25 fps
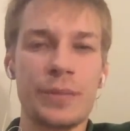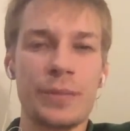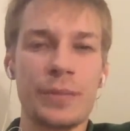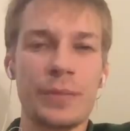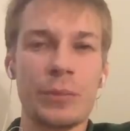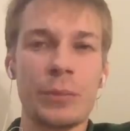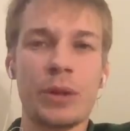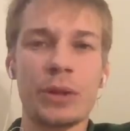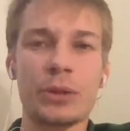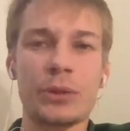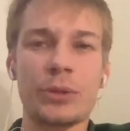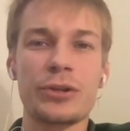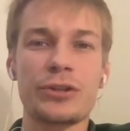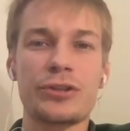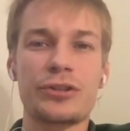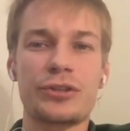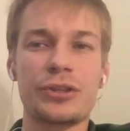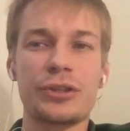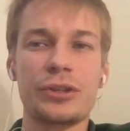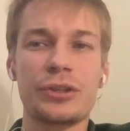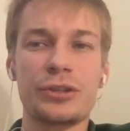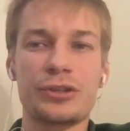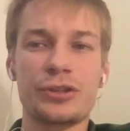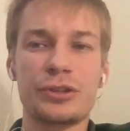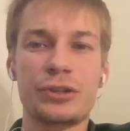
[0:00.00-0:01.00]
while you're
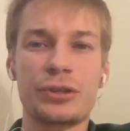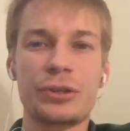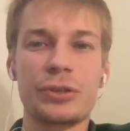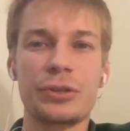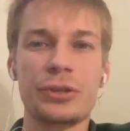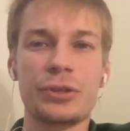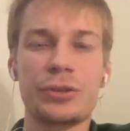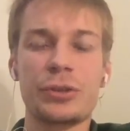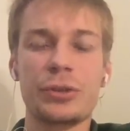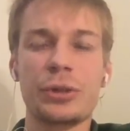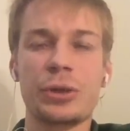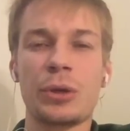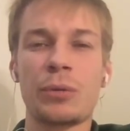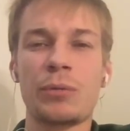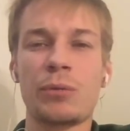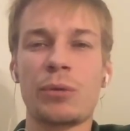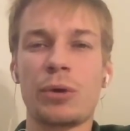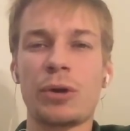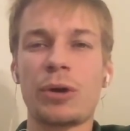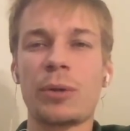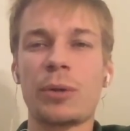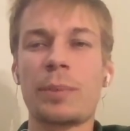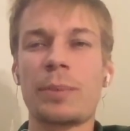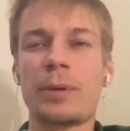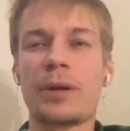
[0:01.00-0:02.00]
still a student, you can
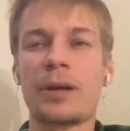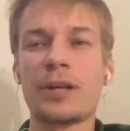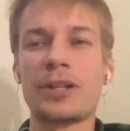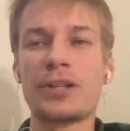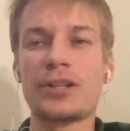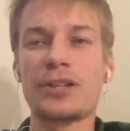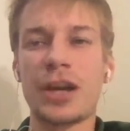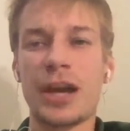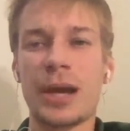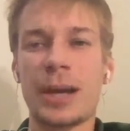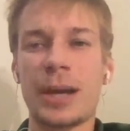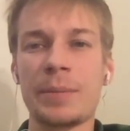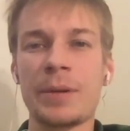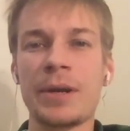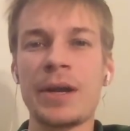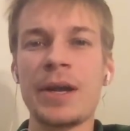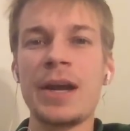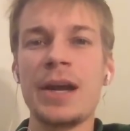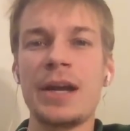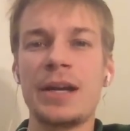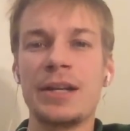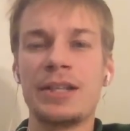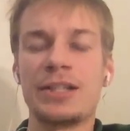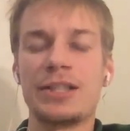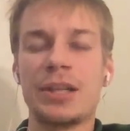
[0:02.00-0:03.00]
work part-time
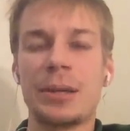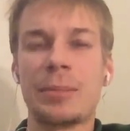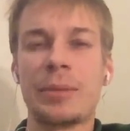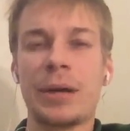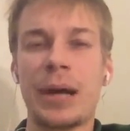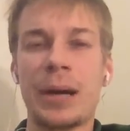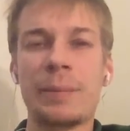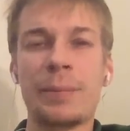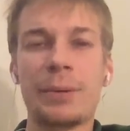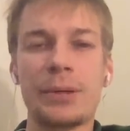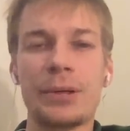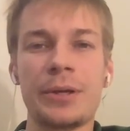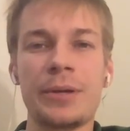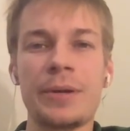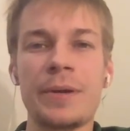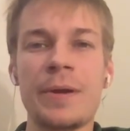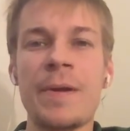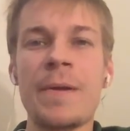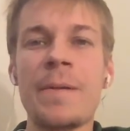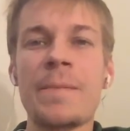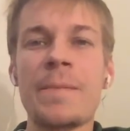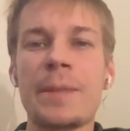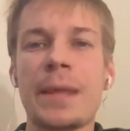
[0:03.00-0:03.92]
in some company.